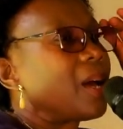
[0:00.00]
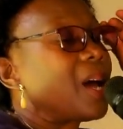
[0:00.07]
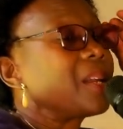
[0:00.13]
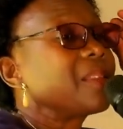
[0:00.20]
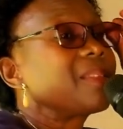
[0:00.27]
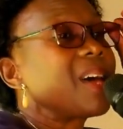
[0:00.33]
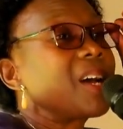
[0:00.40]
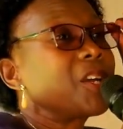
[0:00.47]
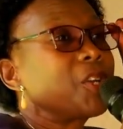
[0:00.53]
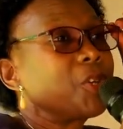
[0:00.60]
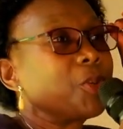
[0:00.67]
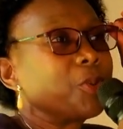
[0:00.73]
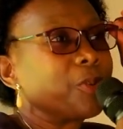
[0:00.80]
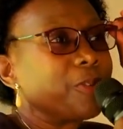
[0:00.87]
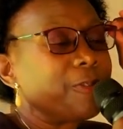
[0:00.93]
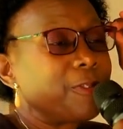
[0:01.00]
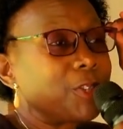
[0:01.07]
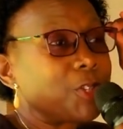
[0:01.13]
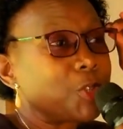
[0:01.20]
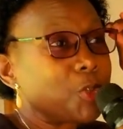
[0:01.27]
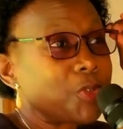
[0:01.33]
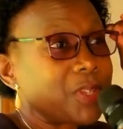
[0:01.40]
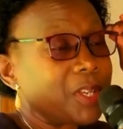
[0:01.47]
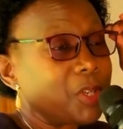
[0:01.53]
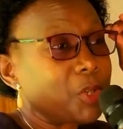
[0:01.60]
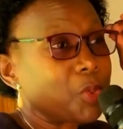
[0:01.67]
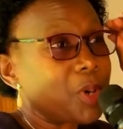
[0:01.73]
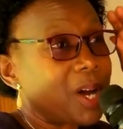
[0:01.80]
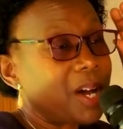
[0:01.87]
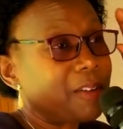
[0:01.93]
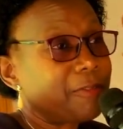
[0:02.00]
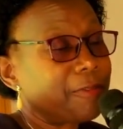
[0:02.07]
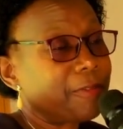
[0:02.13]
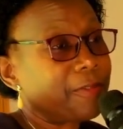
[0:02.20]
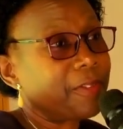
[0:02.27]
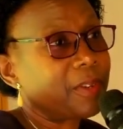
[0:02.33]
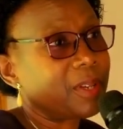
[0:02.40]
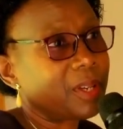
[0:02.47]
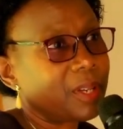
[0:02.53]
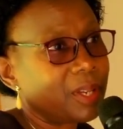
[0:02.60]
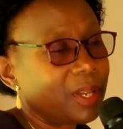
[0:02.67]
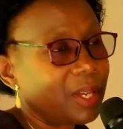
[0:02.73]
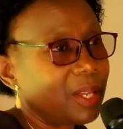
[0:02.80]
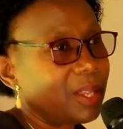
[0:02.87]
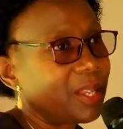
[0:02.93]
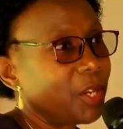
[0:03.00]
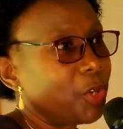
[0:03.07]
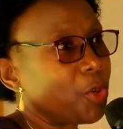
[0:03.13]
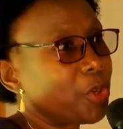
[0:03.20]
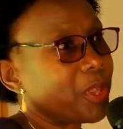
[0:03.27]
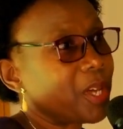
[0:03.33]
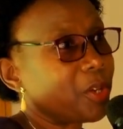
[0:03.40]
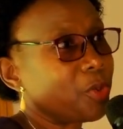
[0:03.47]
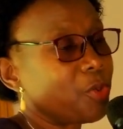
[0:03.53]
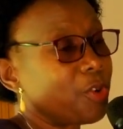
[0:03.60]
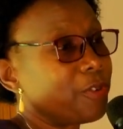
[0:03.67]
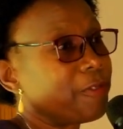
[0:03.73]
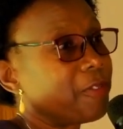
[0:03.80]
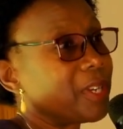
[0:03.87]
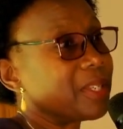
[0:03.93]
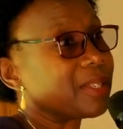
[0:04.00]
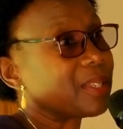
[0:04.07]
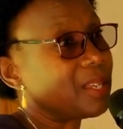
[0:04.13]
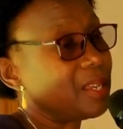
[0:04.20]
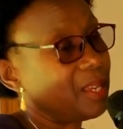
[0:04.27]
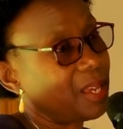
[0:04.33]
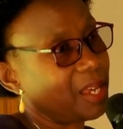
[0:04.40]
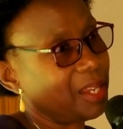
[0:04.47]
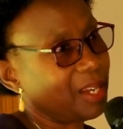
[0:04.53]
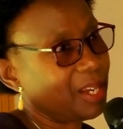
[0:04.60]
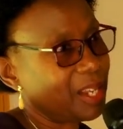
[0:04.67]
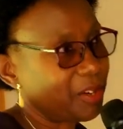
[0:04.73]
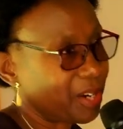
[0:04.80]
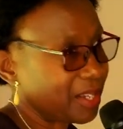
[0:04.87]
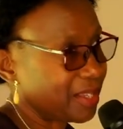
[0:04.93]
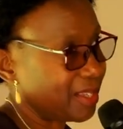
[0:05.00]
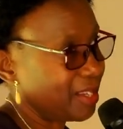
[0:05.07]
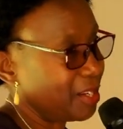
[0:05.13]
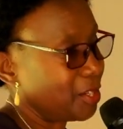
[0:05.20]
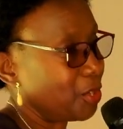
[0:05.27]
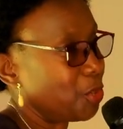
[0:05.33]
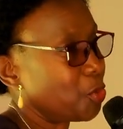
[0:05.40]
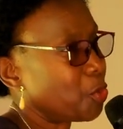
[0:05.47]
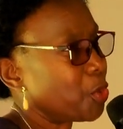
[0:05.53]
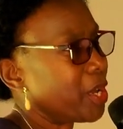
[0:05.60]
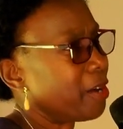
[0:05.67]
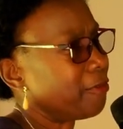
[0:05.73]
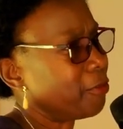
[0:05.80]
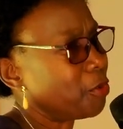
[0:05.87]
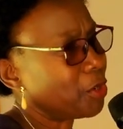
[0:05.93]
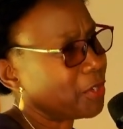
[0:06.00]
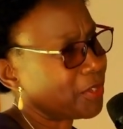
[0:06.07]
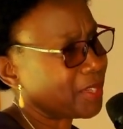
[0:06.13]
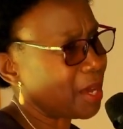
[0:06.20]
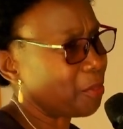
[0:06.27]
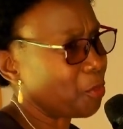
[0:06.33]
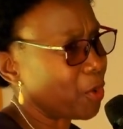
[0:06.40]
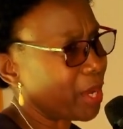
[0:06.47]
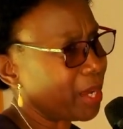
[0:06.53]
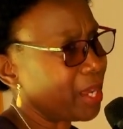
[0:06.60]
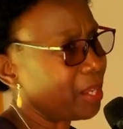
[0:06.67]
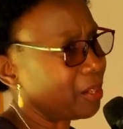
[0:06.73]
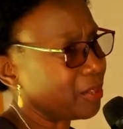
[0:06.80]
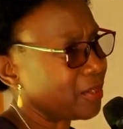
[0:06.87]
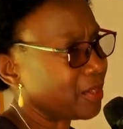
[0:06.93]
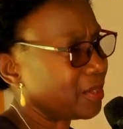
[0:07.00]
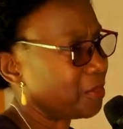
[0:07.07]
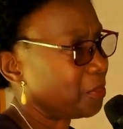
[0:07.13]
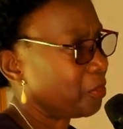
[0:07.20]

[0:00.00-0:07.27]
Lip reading: And thank you for choosing to have the Northern Conference here in Lira City. You could have gone somewhere else.